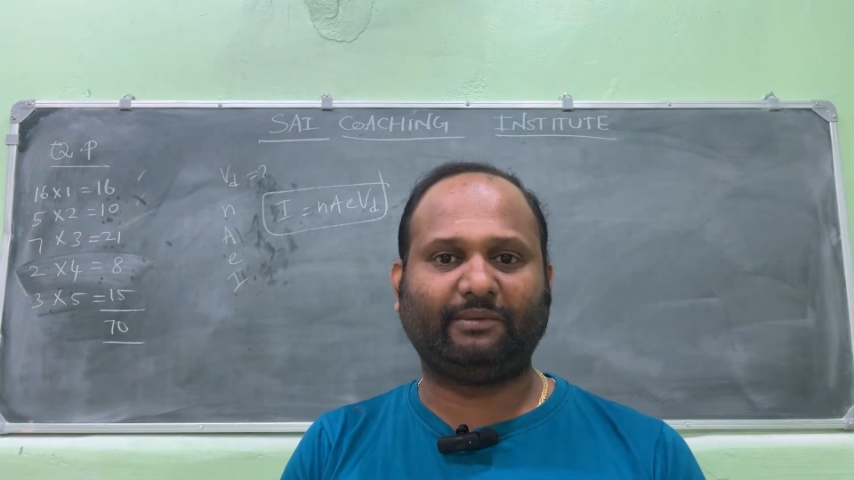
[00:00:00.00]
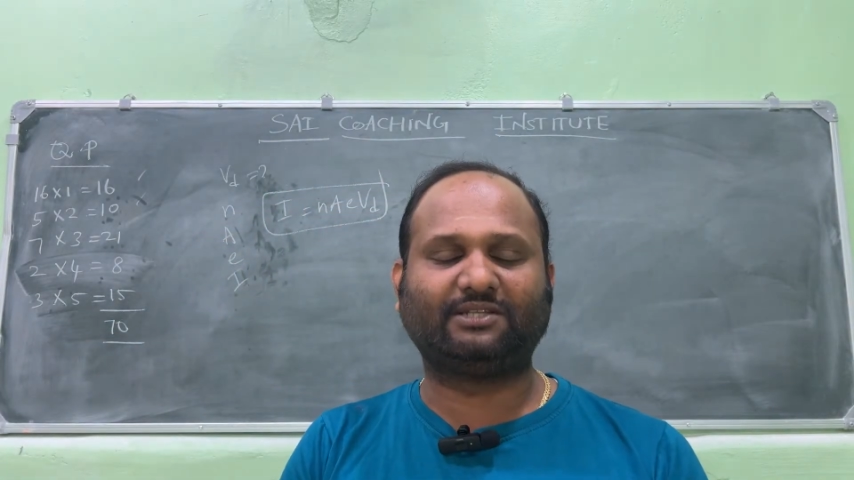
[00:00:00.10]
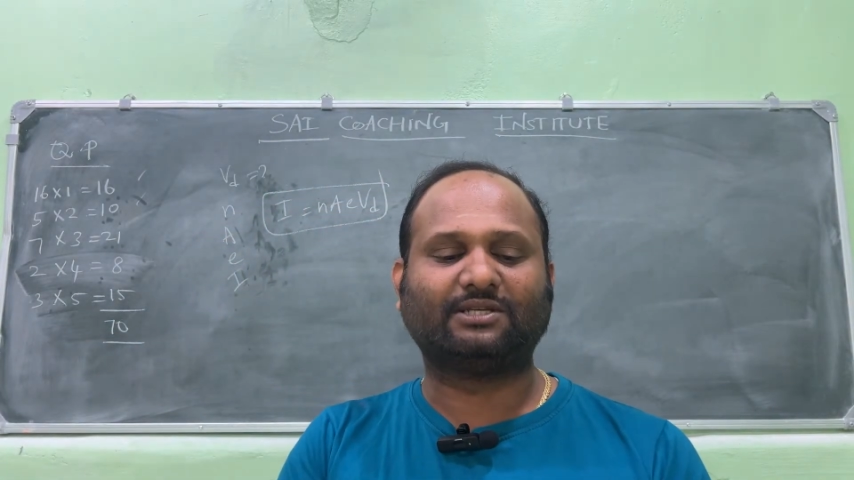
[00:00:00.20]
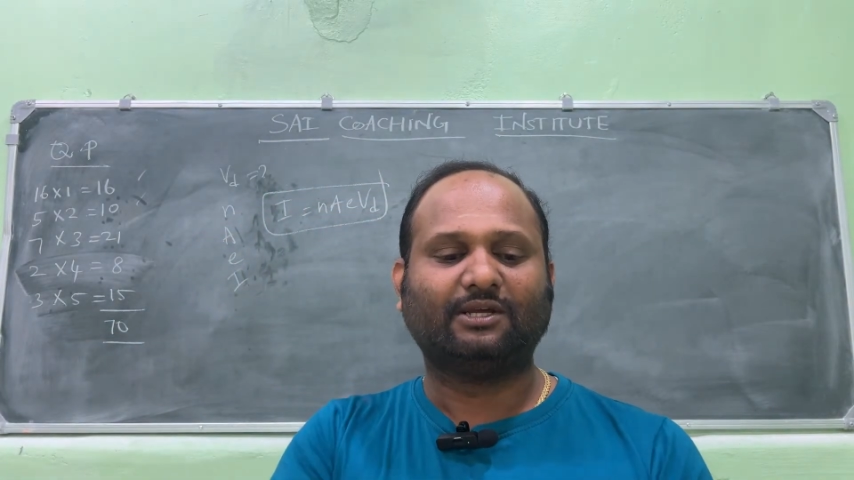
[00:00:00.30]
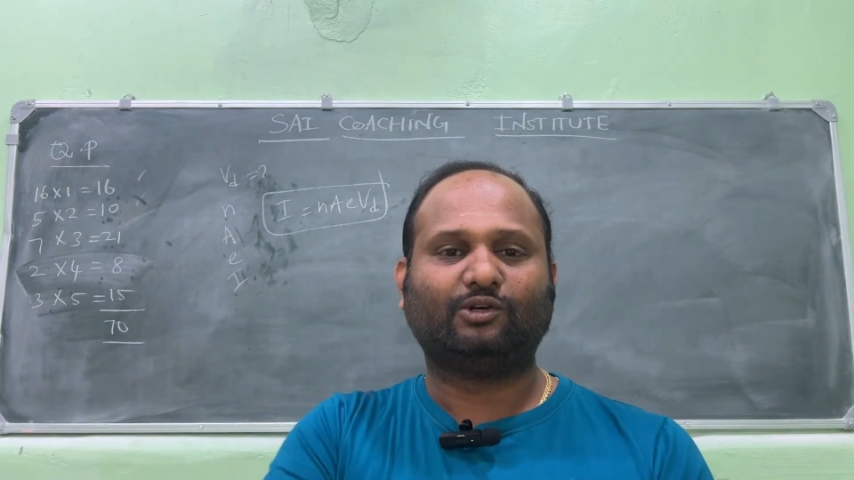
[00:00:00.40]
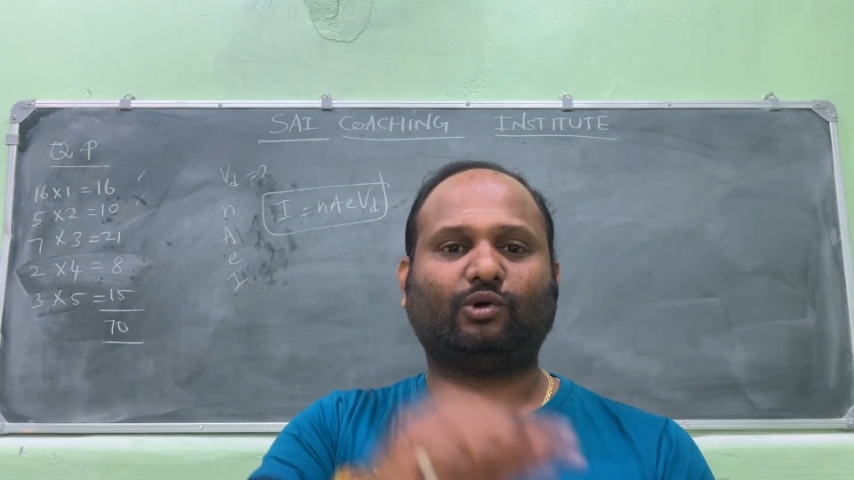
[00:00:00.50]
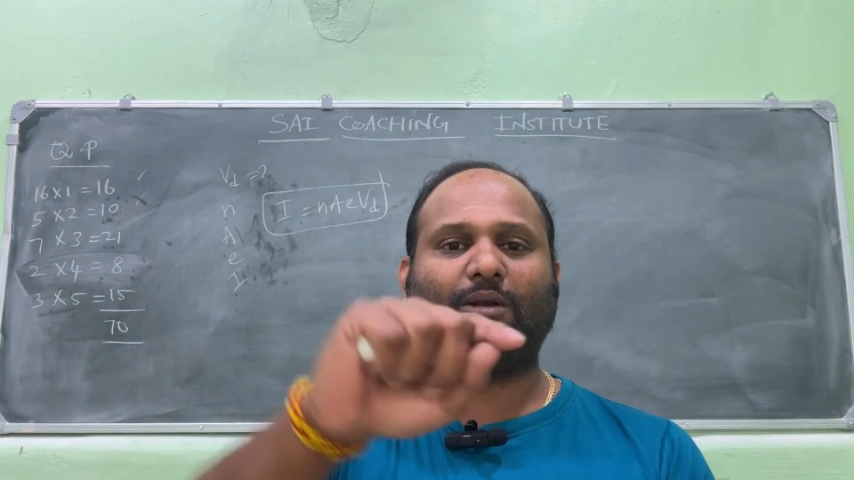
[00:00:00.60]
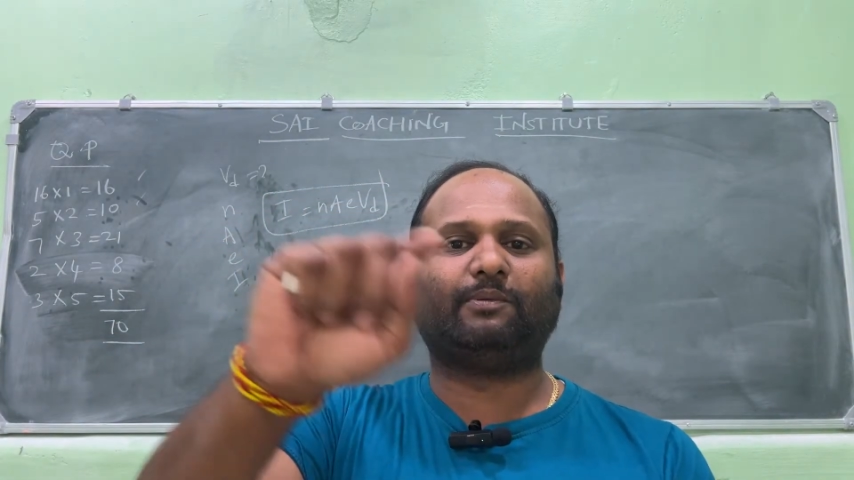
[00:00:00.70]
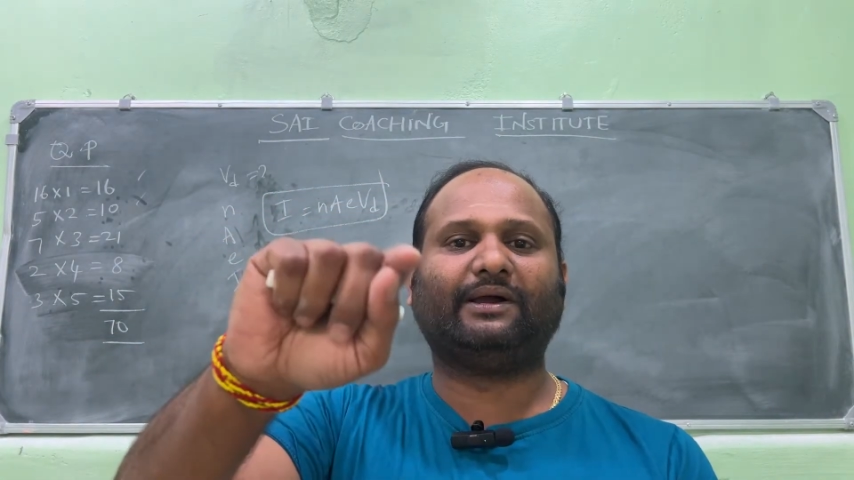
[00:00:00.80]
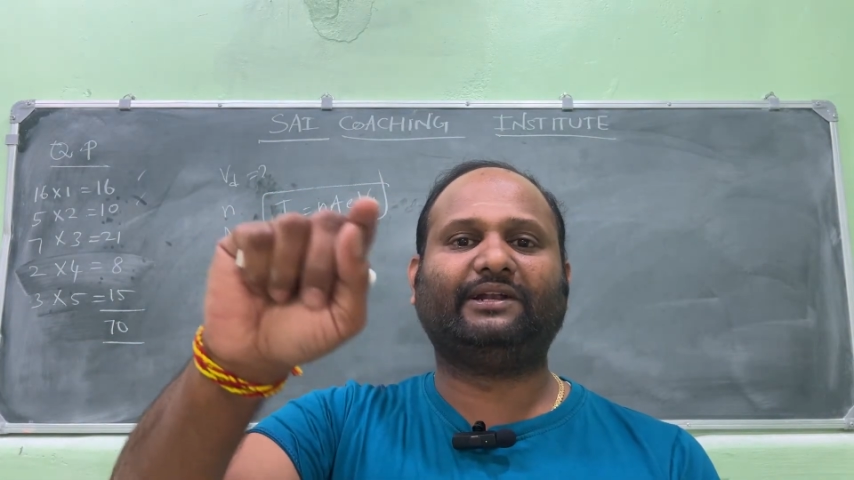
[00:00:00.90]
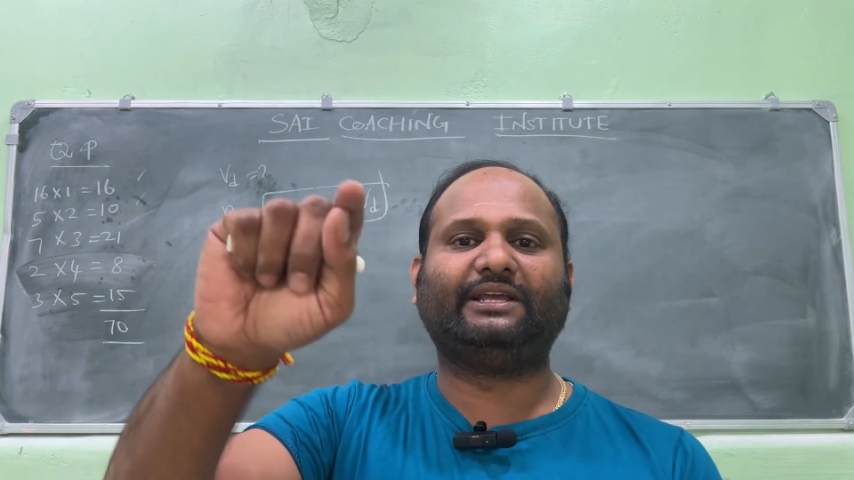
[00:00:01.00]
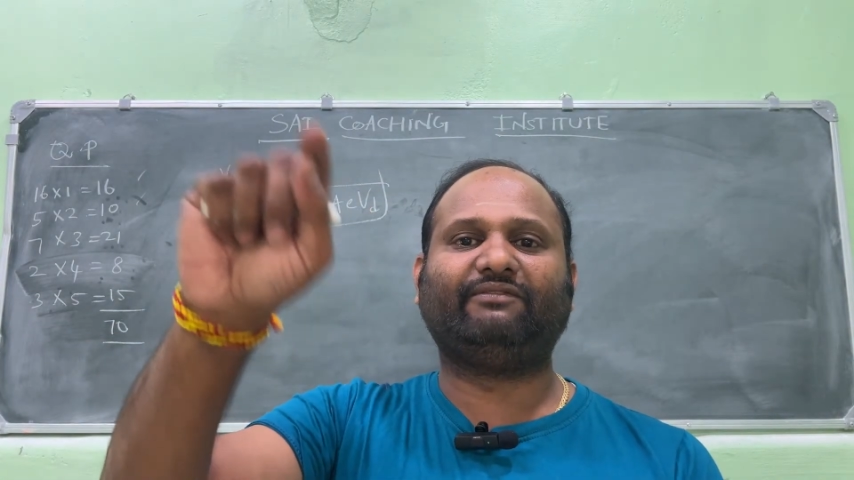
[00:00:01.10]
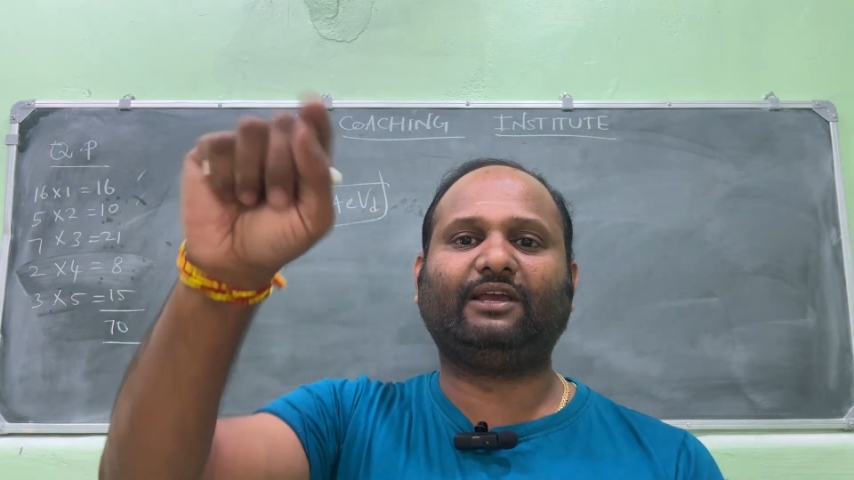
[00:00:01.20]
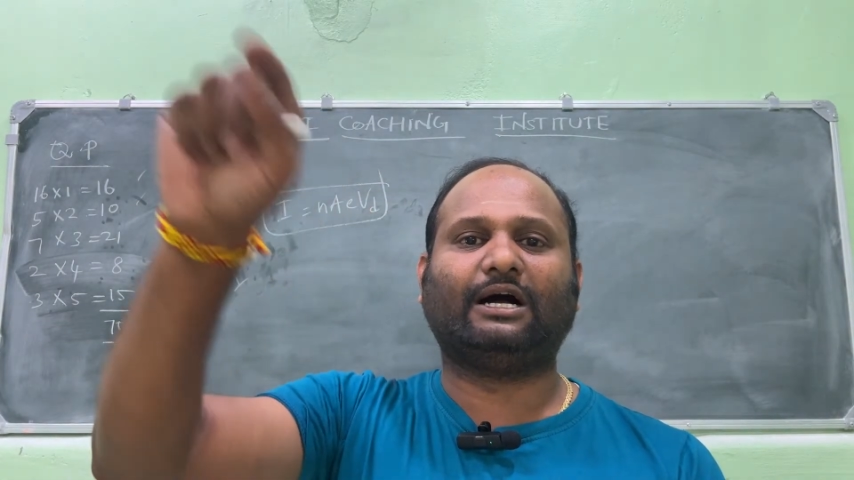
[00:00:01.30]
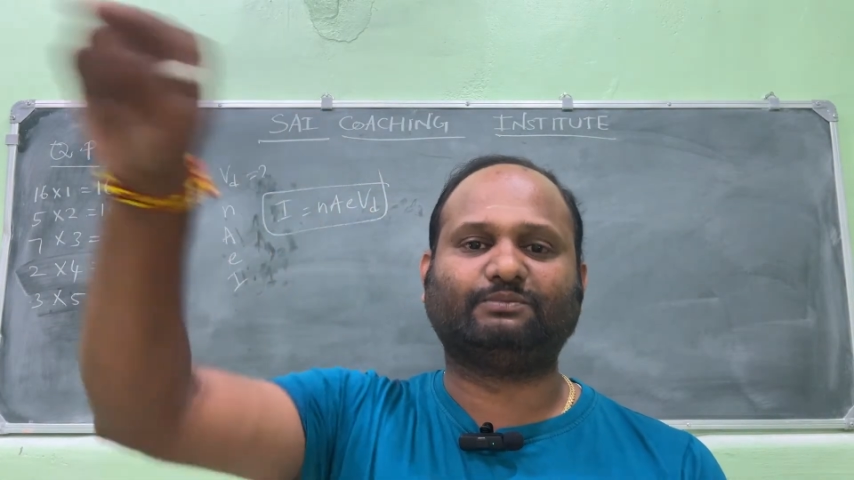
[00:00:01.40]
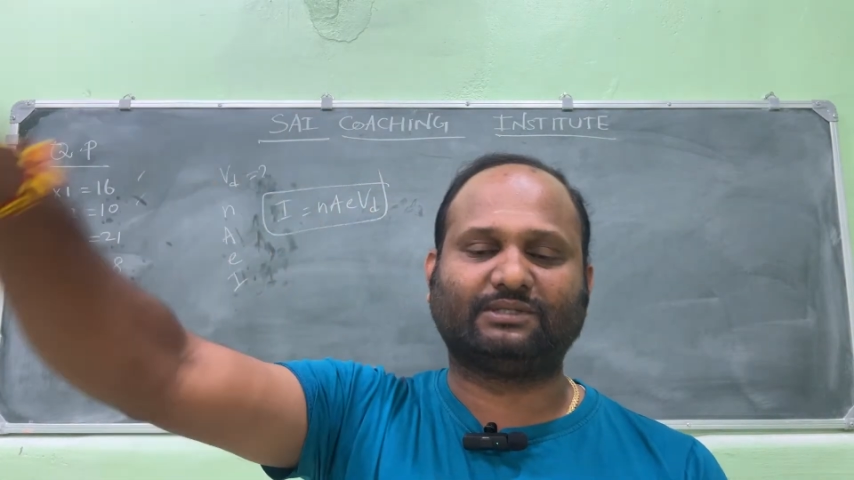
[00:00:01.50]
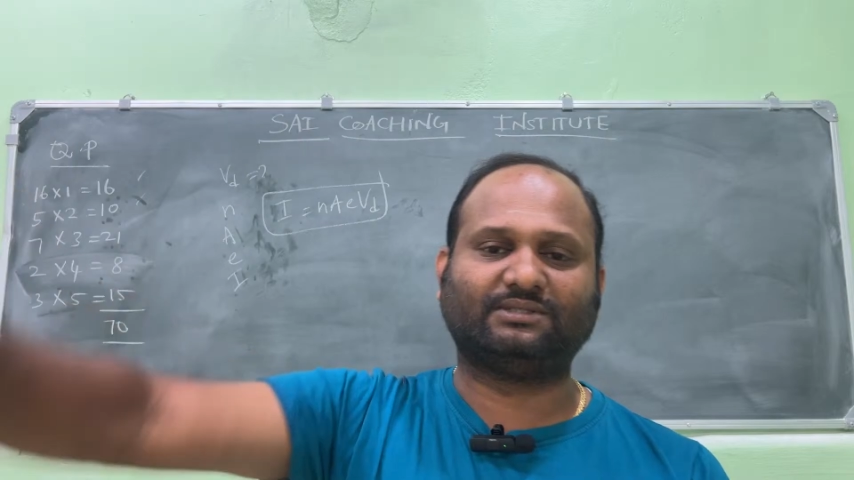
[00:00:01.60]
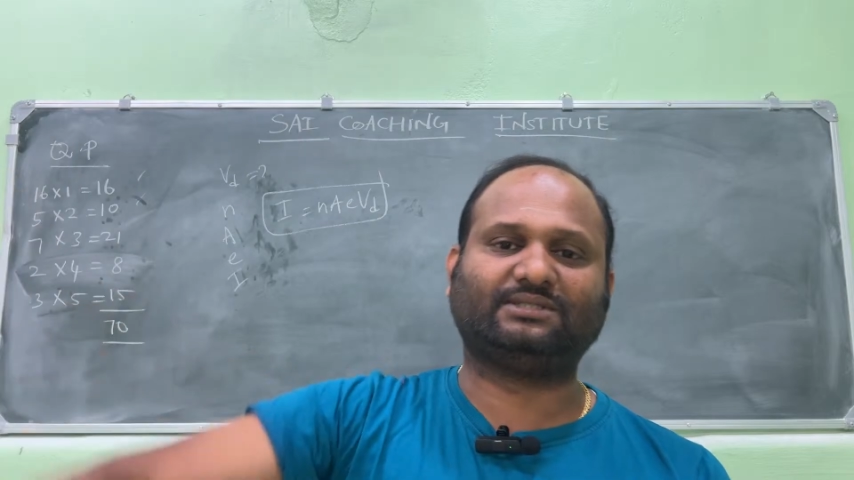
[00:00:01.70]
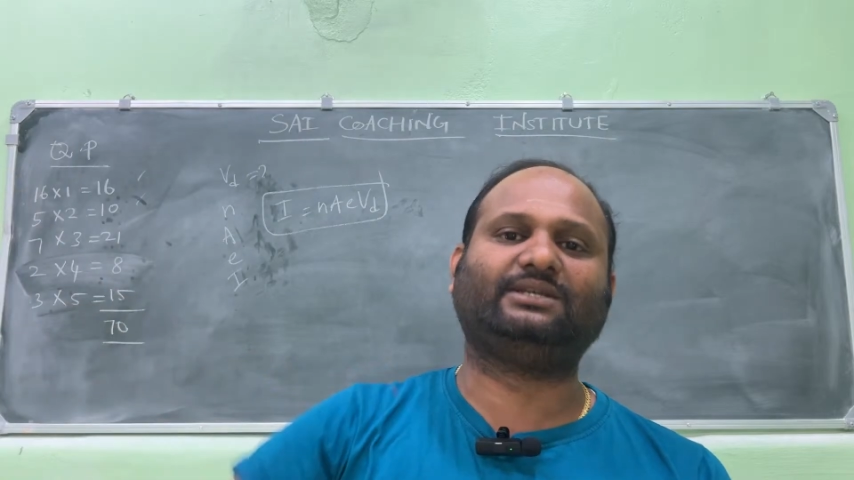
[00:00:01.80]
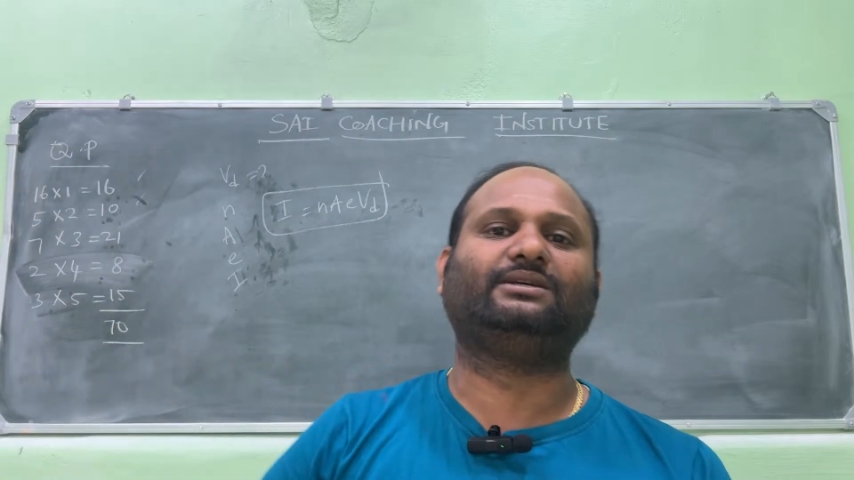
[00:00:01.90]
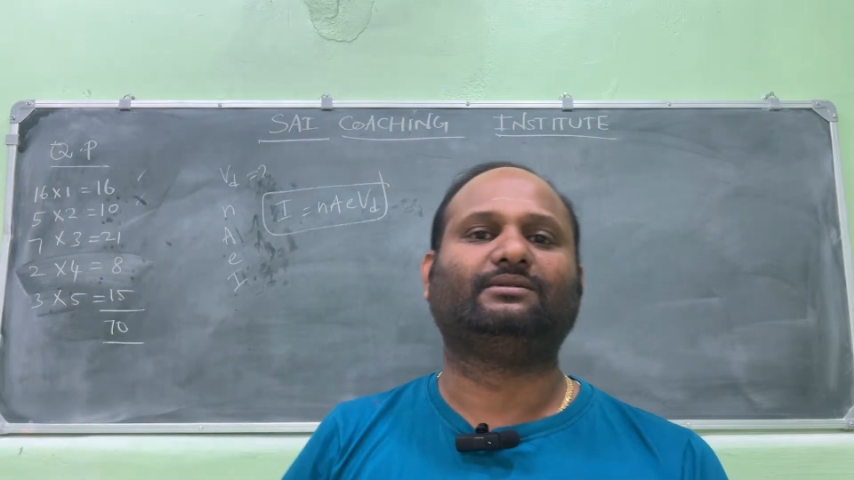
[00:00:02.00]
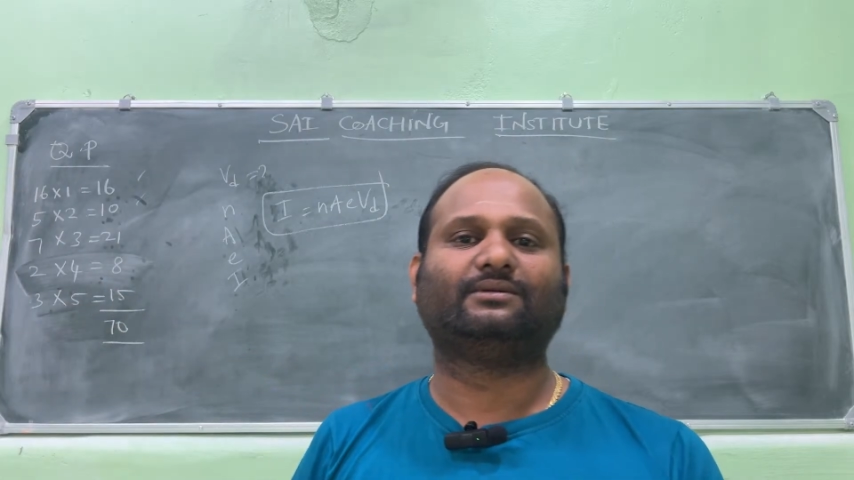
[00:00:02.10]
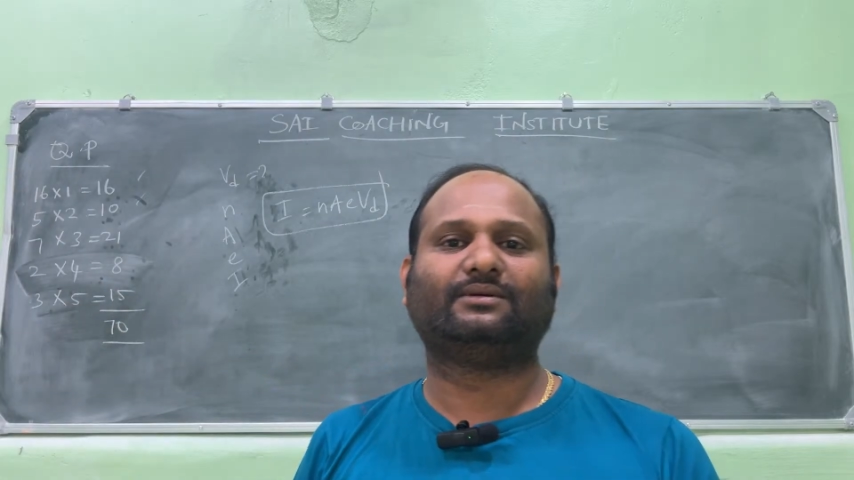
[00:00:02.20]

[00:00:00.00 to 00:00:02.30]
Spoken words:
means 12 point EV option C.